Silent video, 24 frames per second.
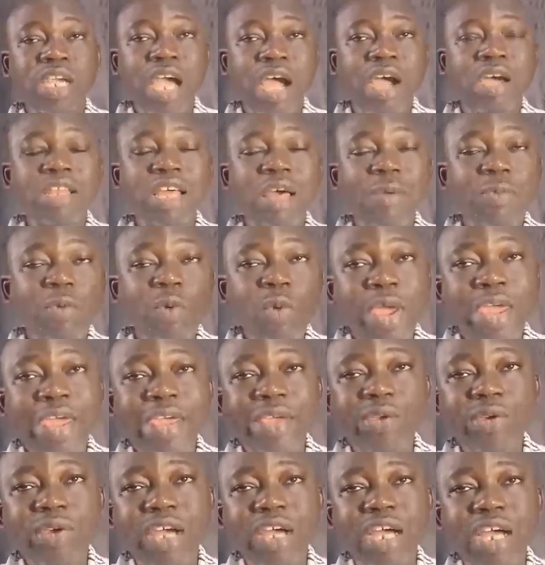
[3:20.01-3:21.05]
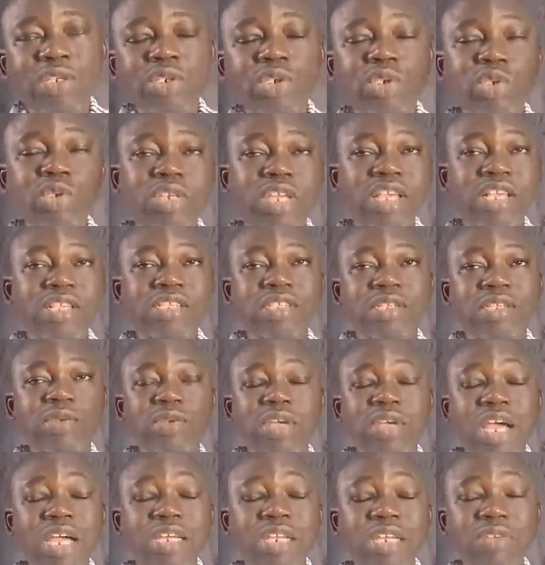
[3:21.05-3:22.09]
Another way you can do this,
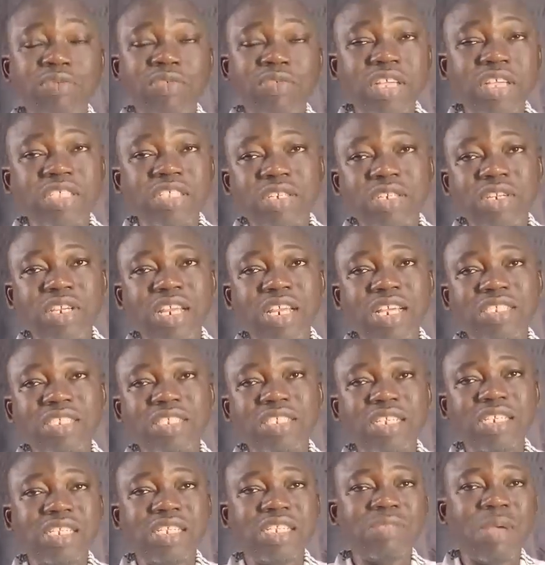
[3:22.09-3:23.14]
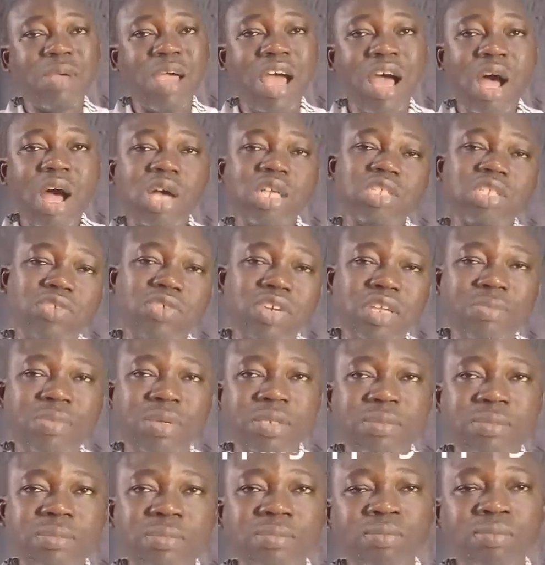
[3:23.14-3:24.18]
you can invest in real estate, is by house
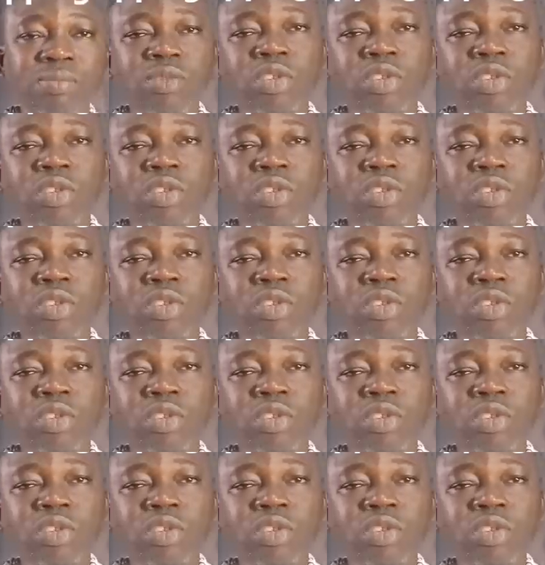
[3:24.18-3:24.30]
flipping.